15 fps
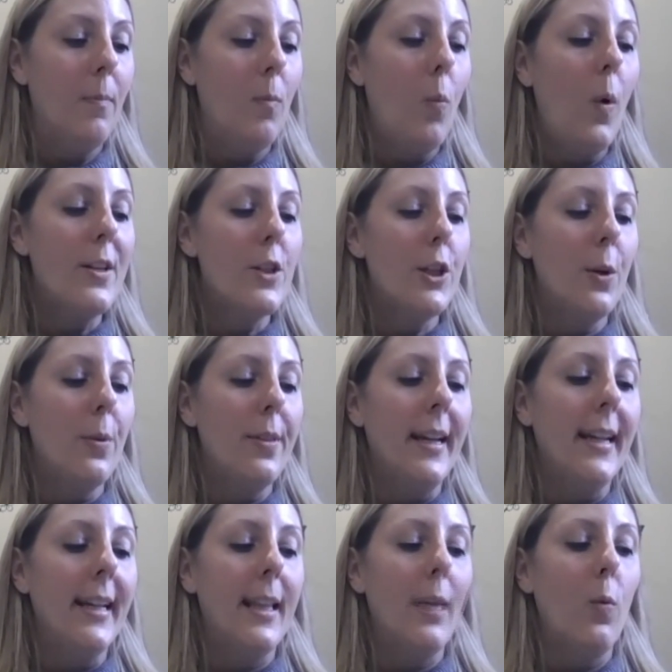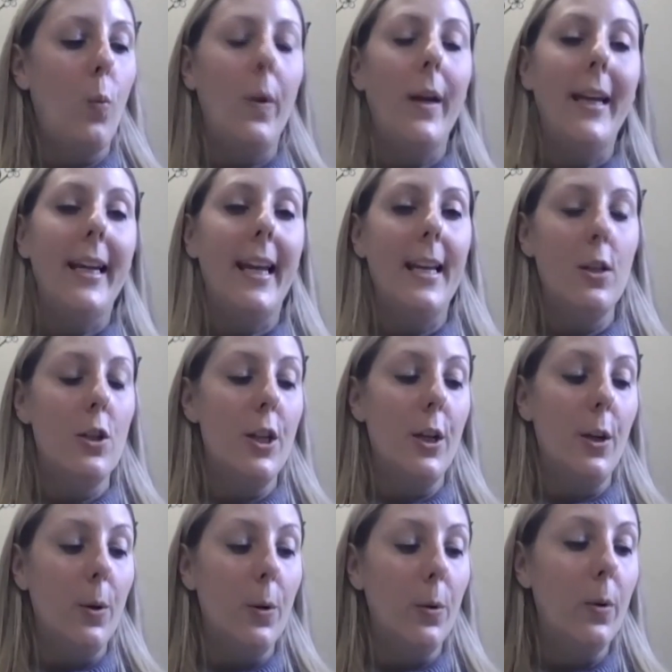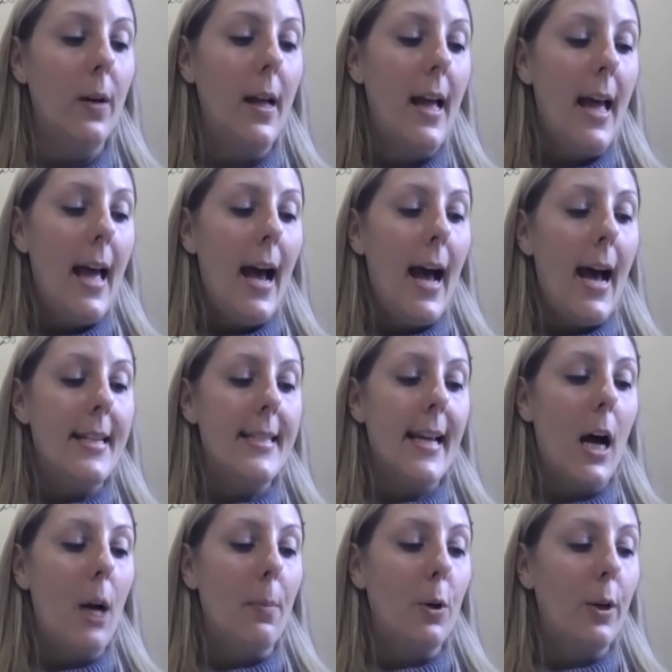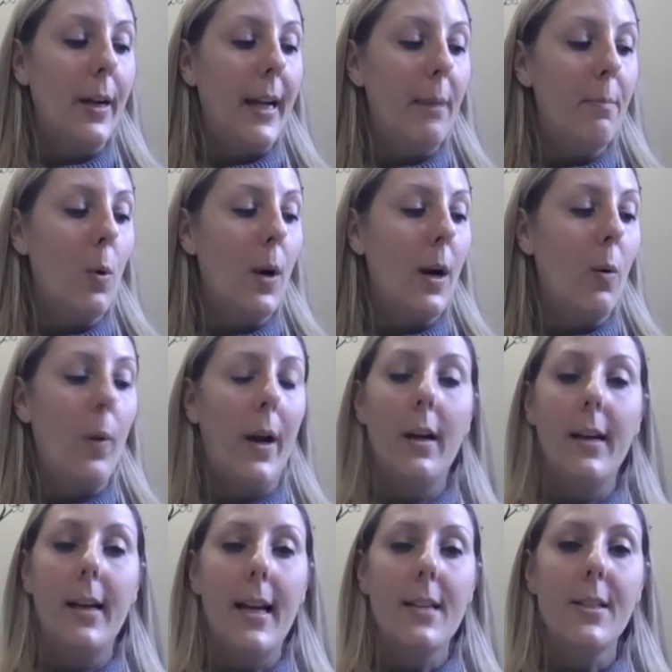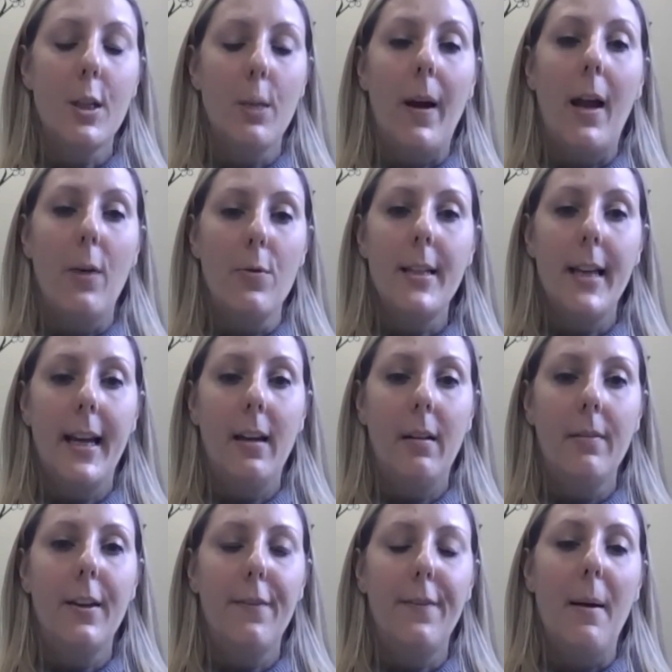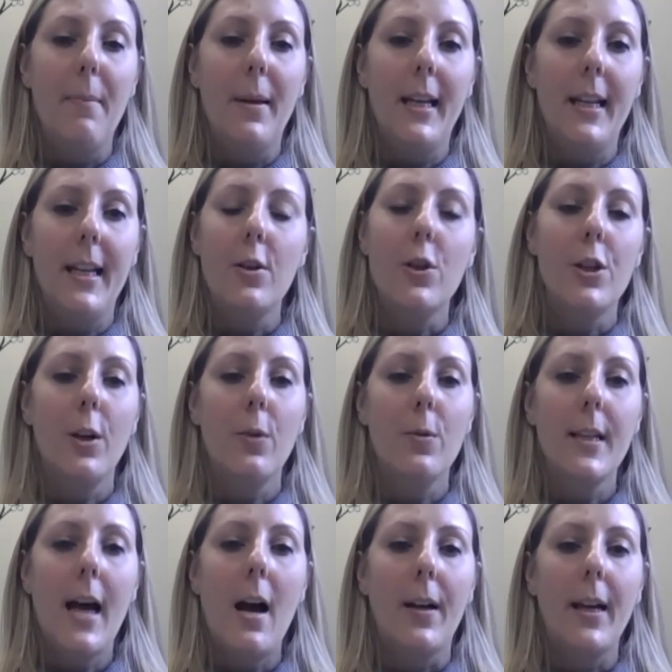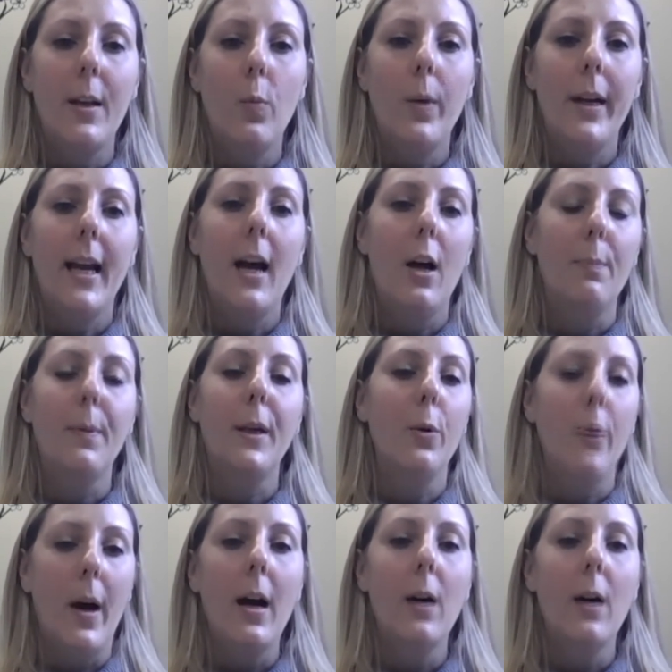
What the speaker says: what do you think that we can do to help create more awareness surrounding the feminine issues? How can we help you